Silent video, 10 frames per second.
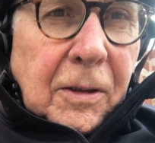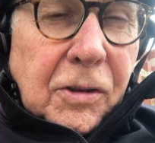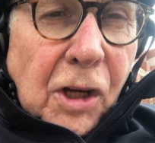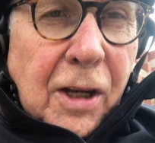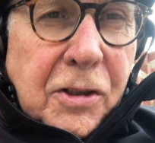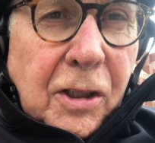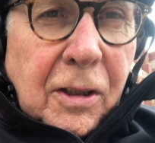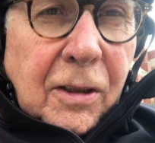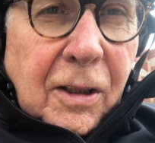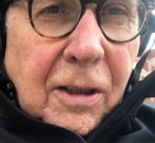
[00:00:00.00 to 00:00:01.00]

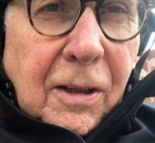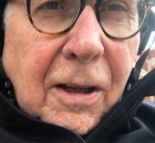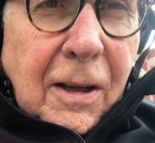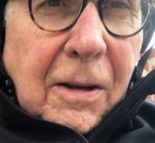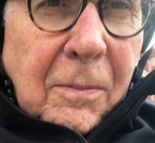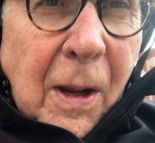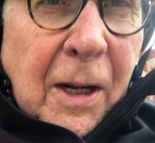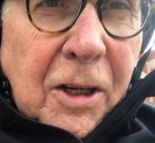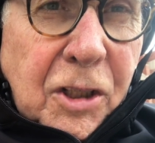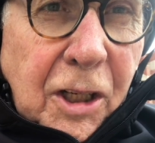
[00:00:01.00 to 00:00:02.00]
Johnson
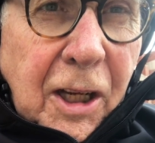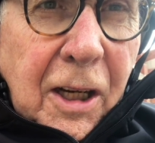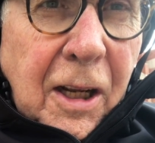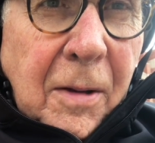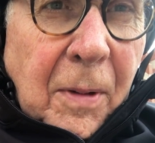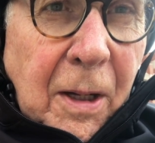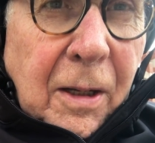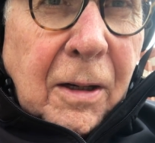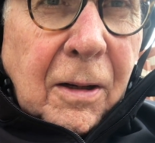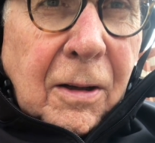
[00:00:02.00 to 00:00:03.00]
managed to get him
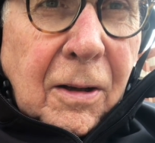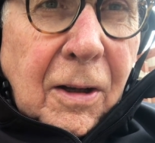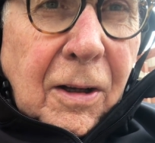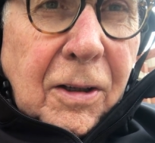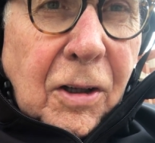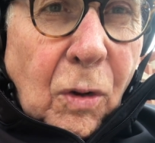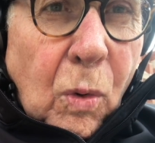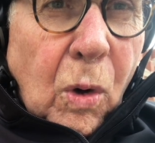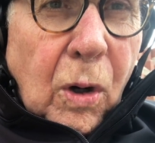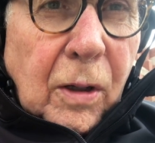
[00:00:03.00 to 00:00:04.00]
in to the
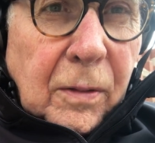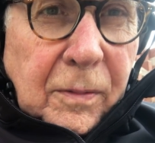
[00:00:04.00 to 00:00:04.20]
war.